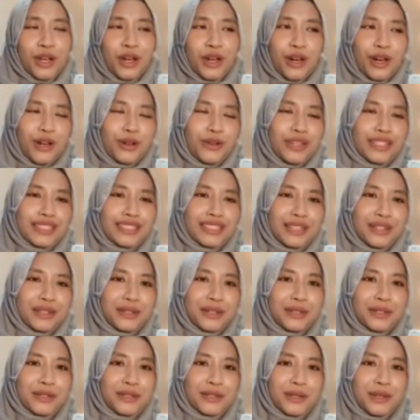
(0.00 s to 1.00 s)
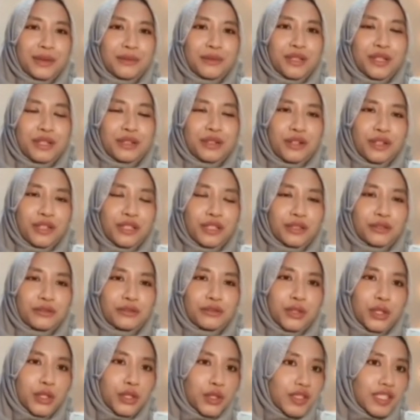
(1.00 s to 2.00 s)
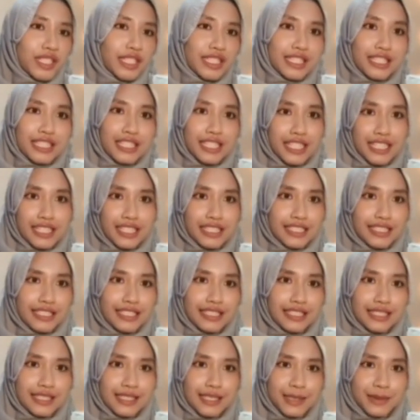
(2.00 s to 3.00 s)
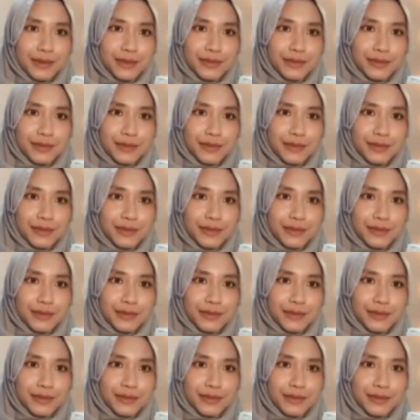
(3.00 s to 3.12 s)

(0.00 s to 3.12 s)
or it can also be called policy skills.